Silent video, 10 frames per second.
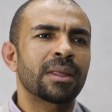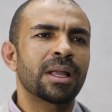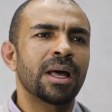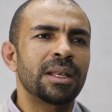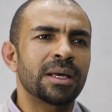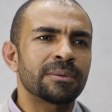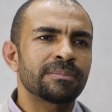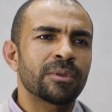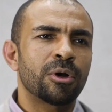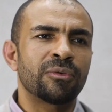color
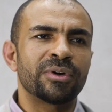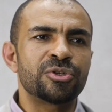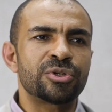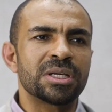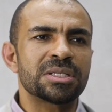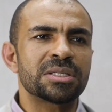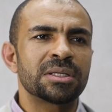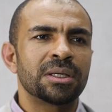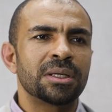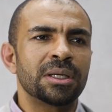of a
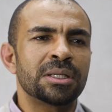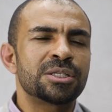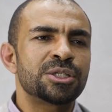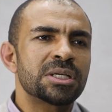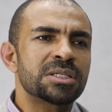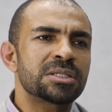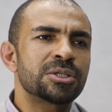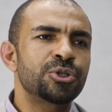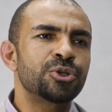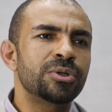dress. It just
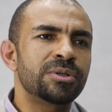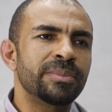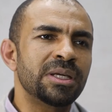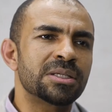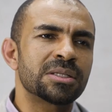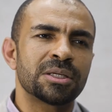should meet